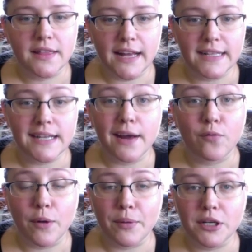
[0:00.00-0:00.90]
That's it. And
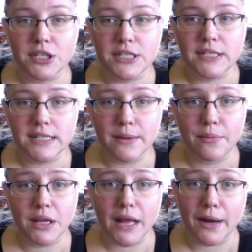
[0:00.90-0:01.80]
one purchase doesn't
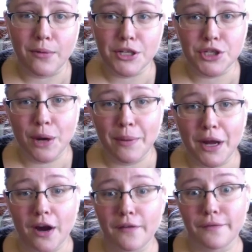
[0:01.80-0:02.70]
mean like one shopping
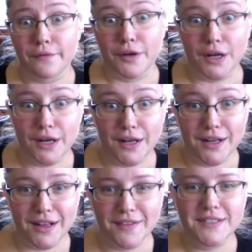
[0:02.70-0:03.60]
cart
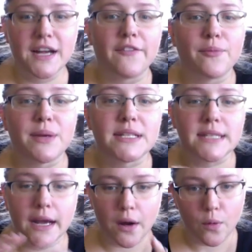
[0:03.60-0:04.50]
full of stuff. It means
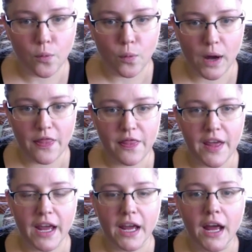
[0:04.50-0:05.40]
like one
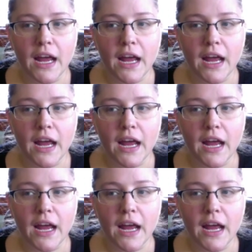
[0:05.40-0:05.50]
thing.